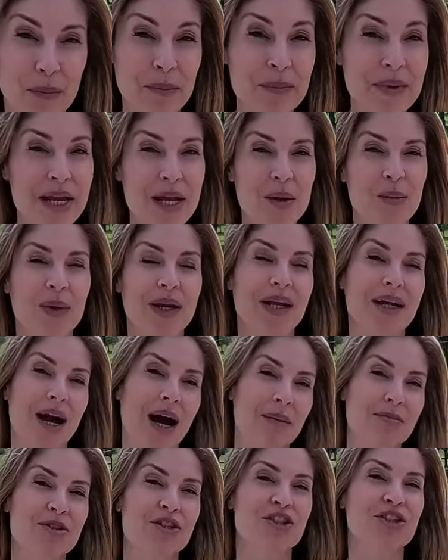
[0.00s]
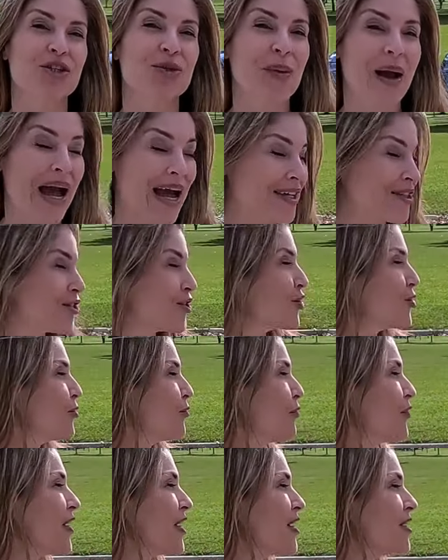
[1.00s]
me, when it comes to
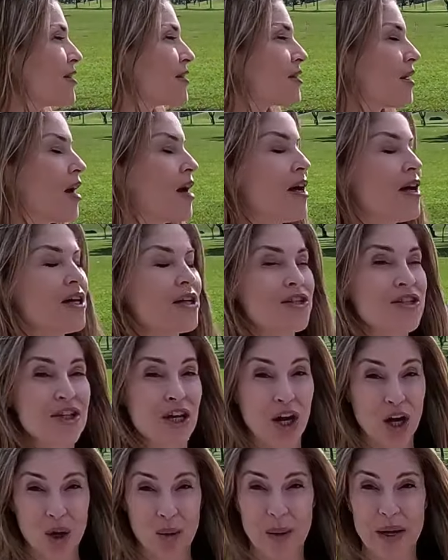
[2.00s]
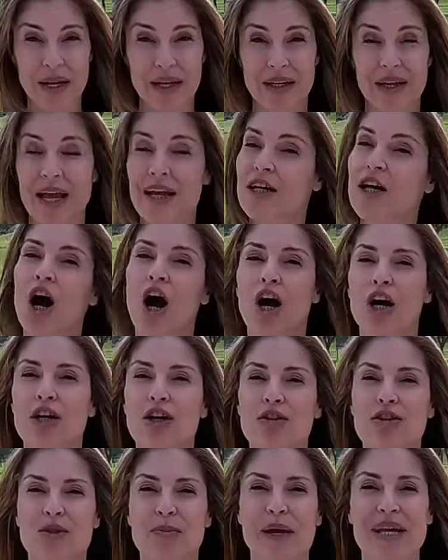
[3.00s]
SUVs, towing and
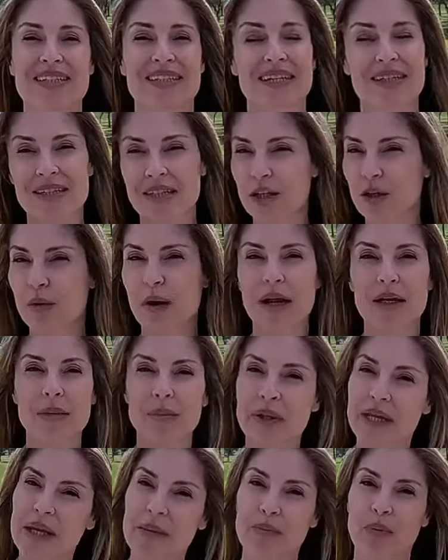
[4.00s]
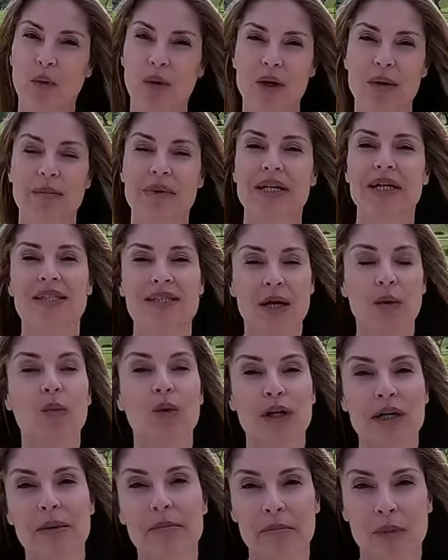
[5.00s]
cargo space is incredibly important because I
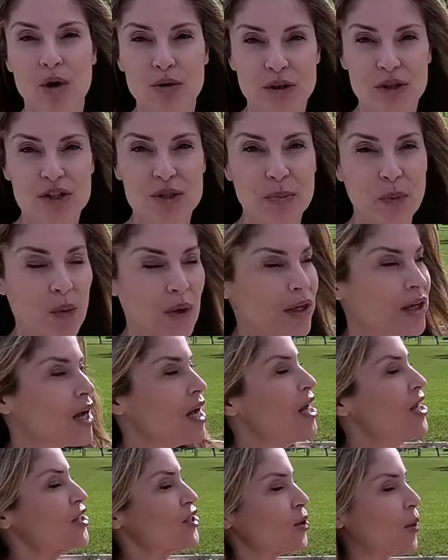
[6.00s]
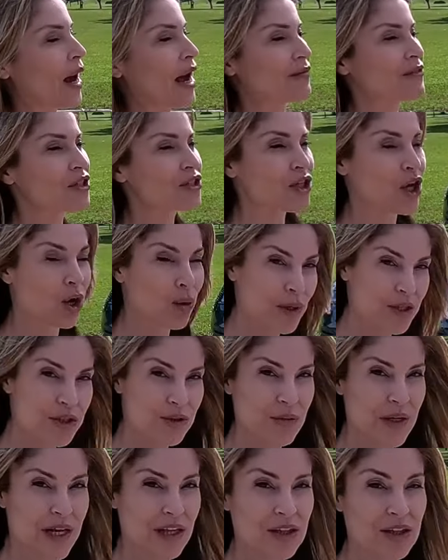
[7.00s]
work in motorsport. So I have to tow a
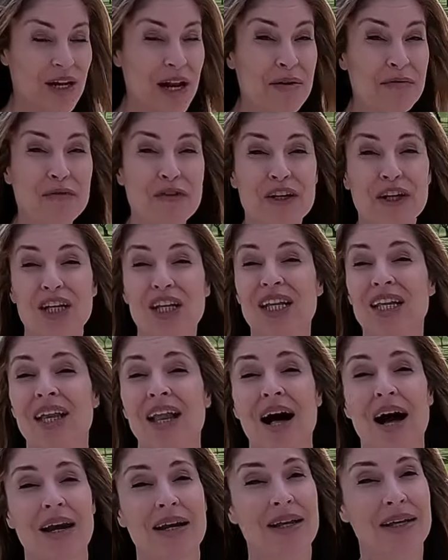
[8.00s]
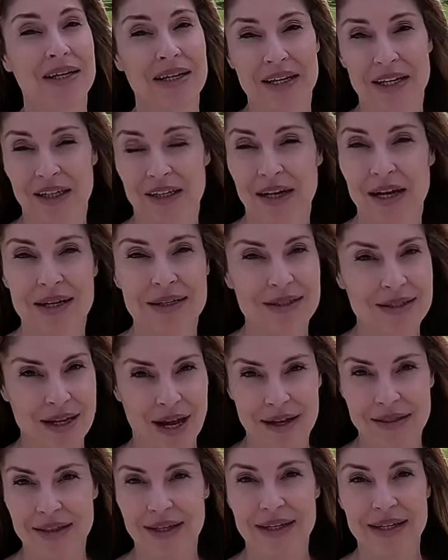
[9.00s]
trailer and fit a lot of gear
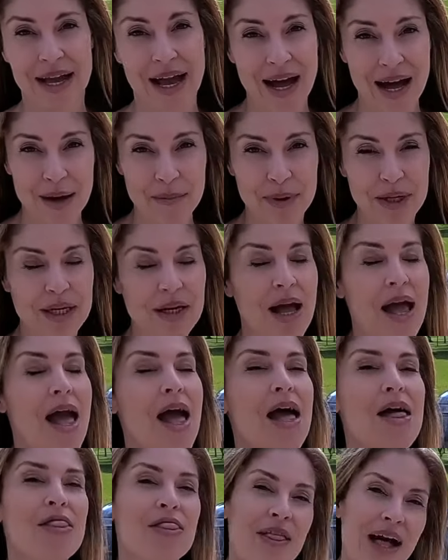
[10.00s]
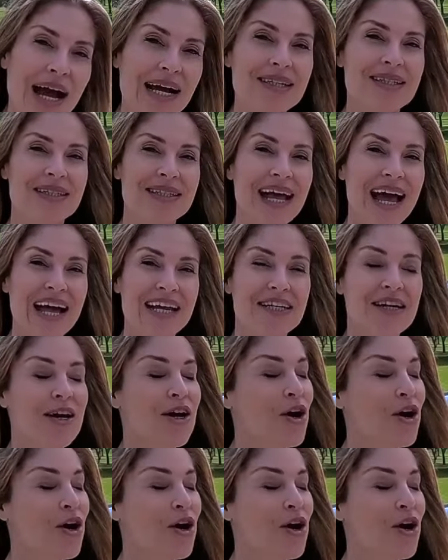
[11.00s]
inside the cabin. That said,